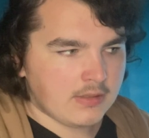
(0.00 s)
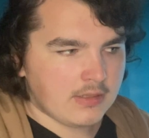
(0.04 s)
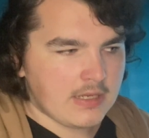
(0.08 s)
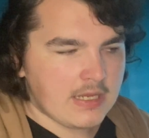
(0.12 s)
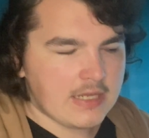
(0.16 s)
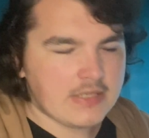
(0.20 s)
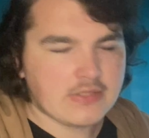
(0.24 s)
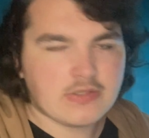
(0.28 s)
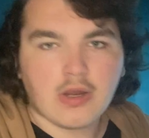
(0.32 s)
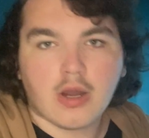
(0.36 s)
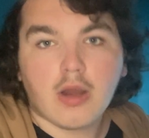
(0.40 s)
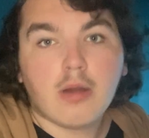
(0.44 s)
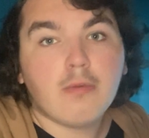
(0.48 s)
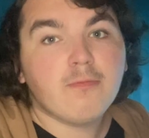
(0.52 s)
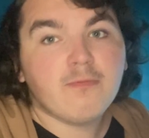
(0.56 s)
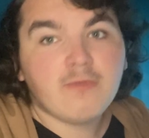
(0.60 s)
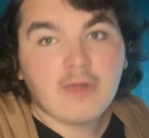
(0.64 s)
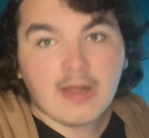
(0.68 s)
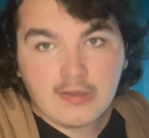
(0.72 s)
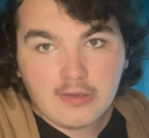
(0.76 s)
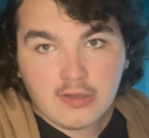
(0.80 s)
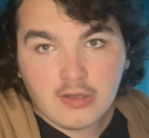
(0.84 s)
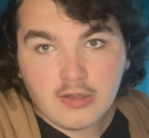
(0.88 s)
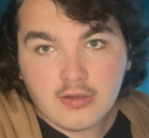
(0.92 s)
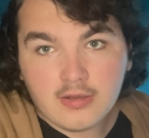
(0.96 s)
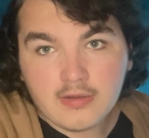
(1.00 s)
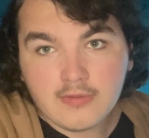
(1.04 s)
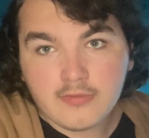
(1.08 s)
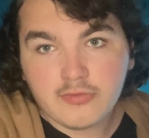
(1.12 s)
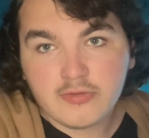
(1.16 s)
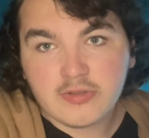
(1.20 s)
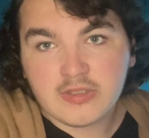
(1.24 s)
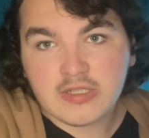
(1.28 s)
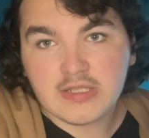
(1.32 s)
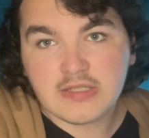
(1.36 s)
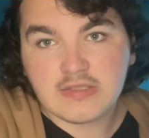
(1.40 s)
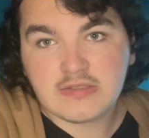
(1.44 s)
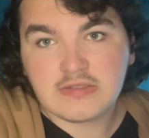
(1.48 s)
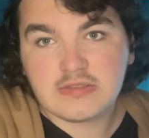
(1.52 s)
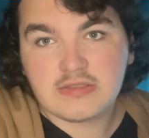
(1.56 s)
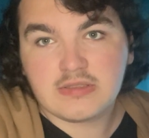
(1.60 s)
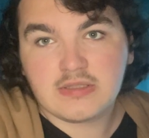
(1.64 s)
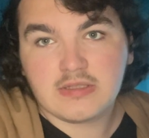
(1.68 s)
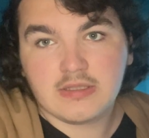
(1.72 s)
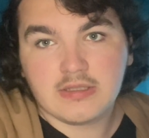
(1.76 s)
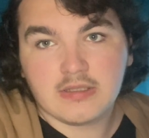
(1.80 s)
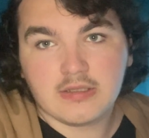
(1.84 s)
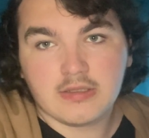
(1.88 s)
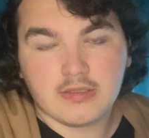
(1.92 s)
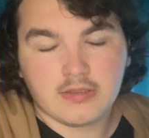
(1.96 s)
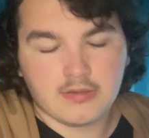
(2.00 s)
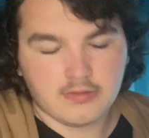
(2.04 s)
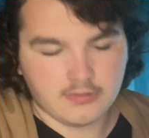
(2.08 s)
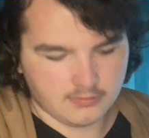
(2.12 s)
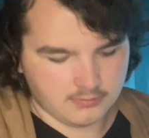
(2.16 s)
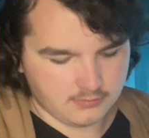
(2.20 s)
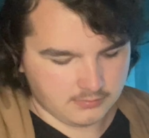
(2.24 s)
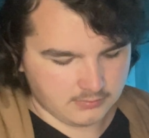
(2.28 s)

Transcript: his arm fell off because I